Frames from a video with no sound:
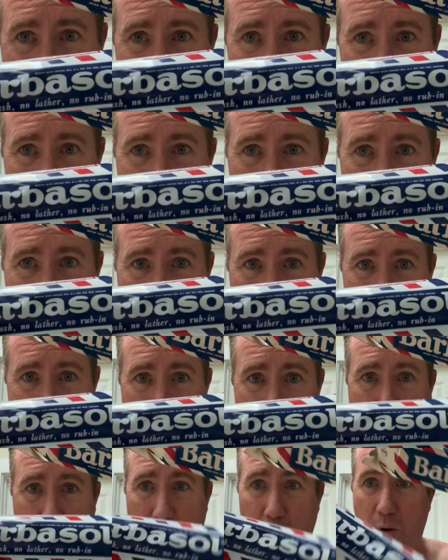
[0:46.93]
used this one
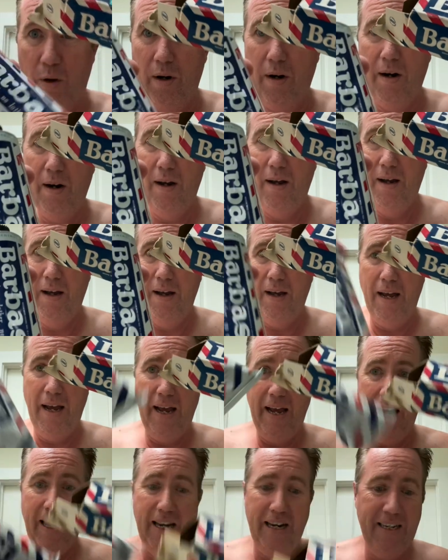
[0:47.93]
before
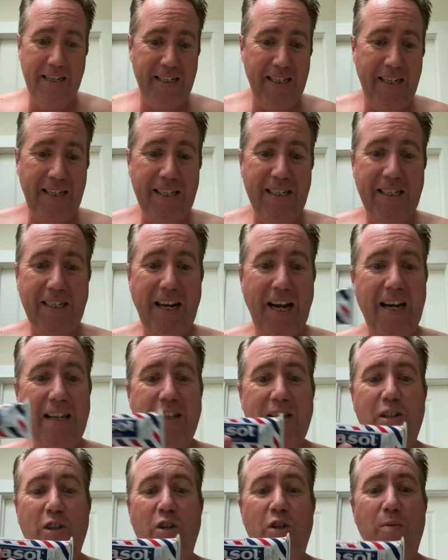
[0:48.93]
and it's inside
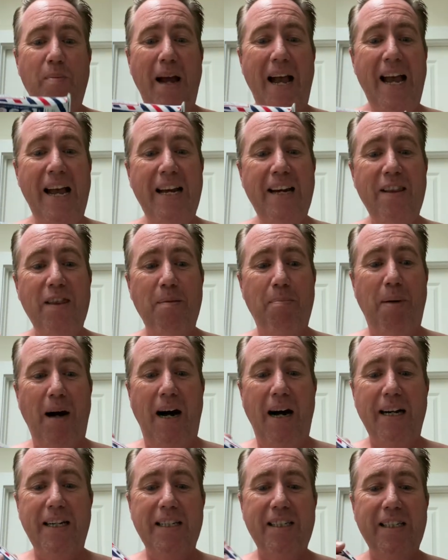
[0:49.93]
the tube and in the
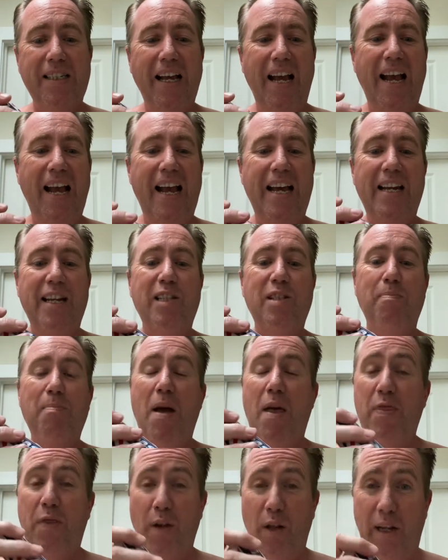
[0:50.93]
box, and it's
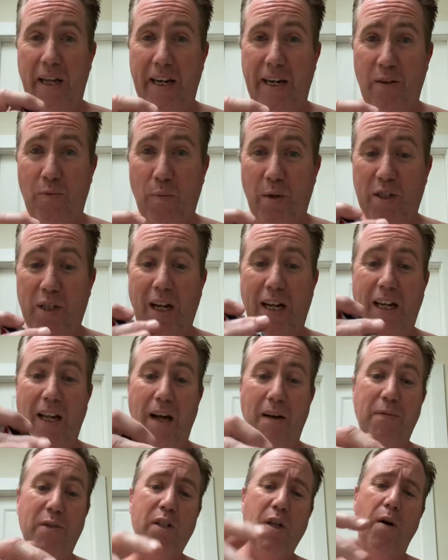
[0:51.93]
mentholated, which I
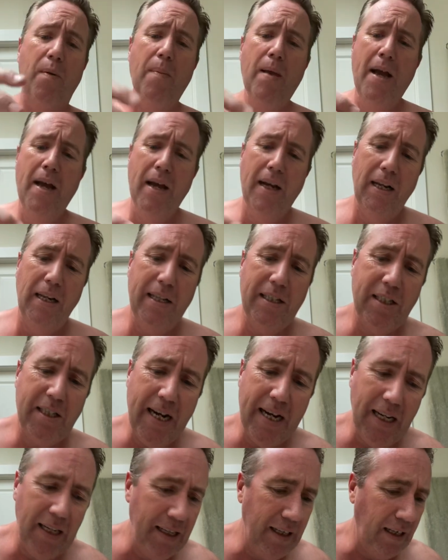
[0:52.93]
love. So let's
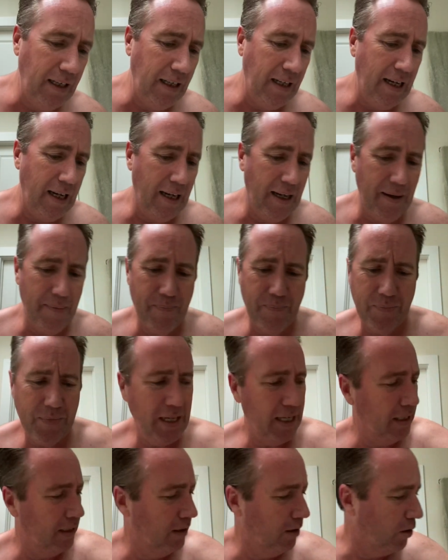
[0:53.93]
take a little uh,
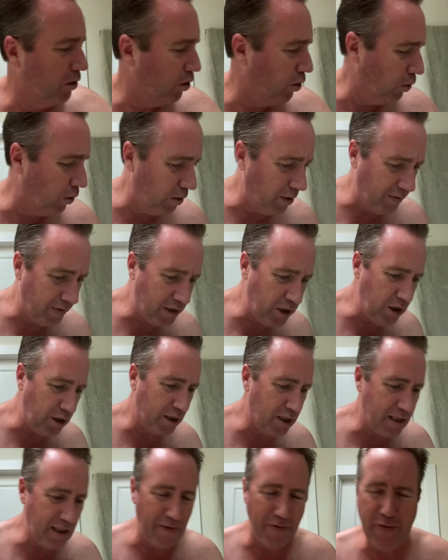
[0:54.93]
take a little tour of
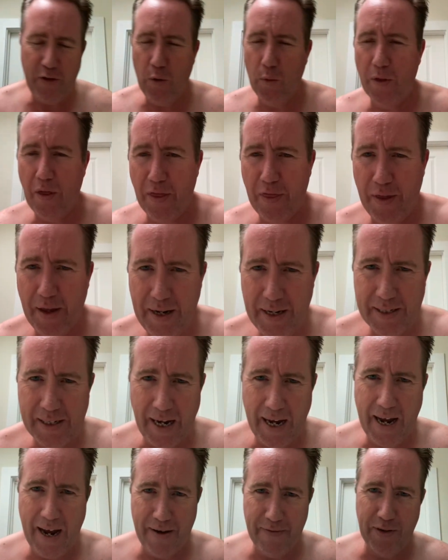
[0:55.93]
just a few of the things
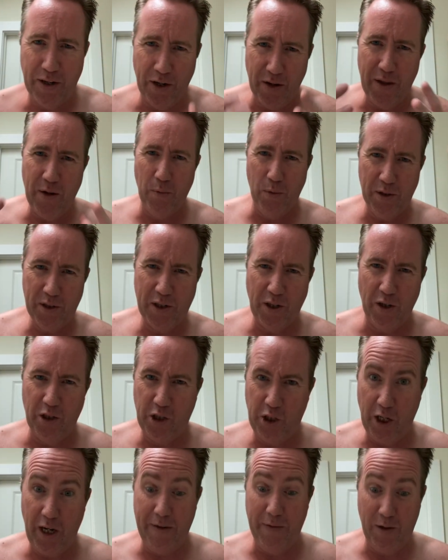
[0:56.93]
I have here, and then we'll start
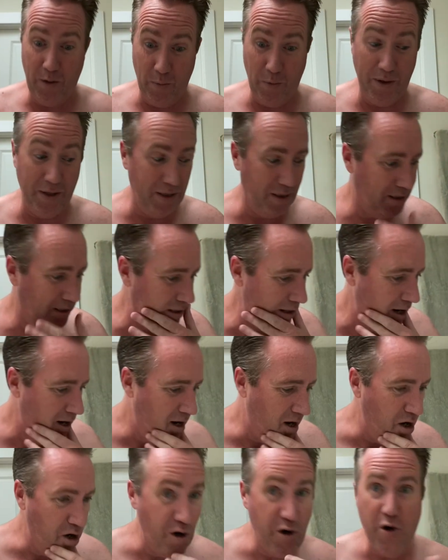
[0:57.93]
shaving with this
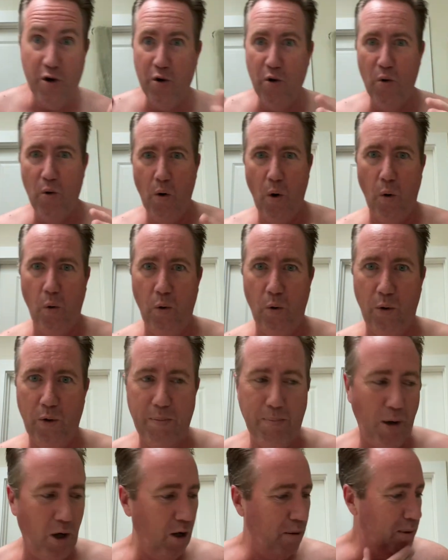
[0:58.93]
new old
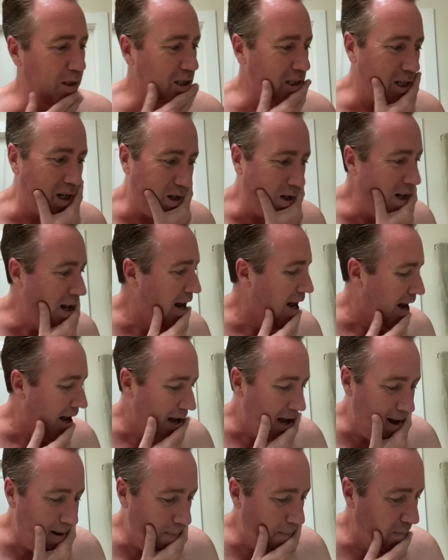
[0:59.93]
Barbasol.
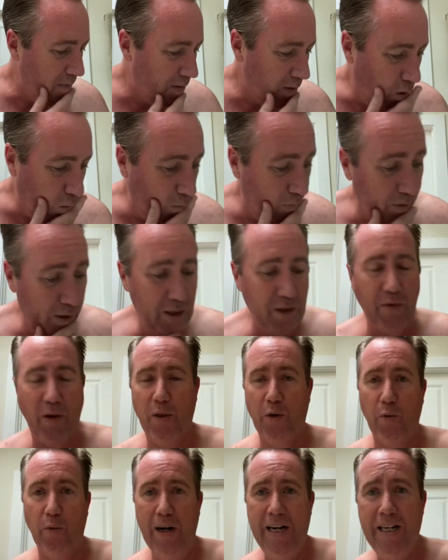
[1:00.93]
Um, well, first of all,
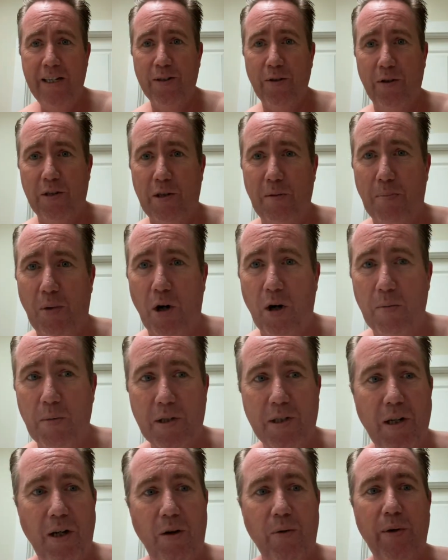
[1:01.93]
the razor is a
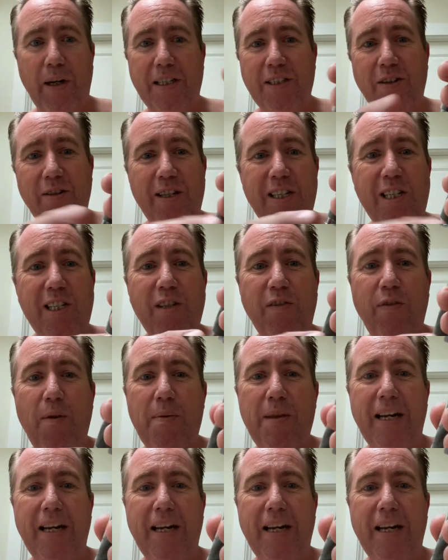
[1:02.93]
Barbasol razor. This is from the